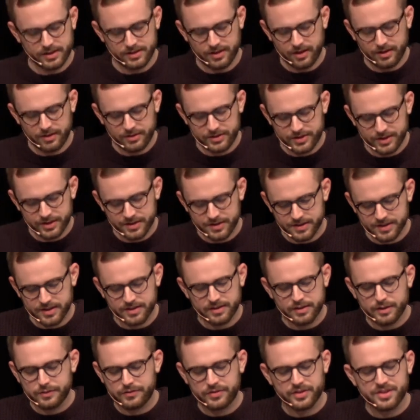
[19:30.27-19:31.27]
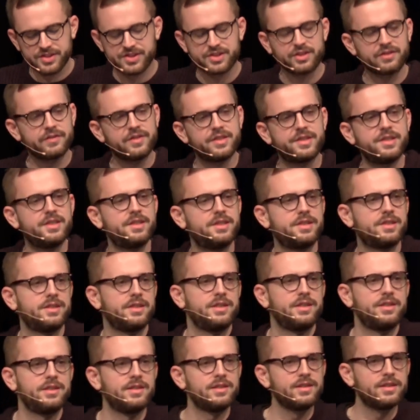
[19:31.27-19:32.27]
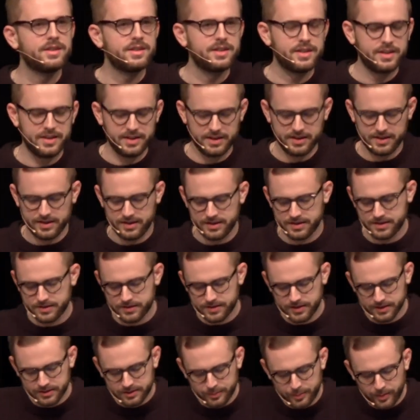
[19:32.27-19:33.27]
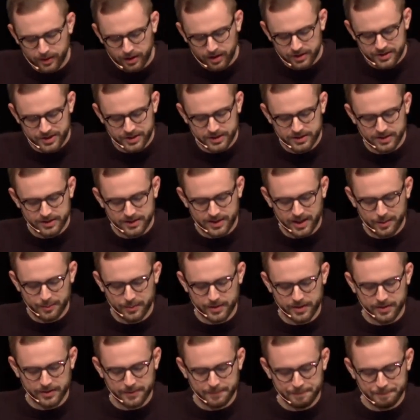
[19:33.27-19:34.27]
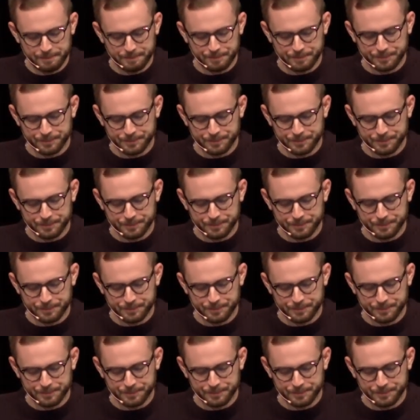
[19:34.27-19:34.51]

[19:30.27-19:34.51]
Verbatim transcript: technologies and different services? It's a topological nightmare.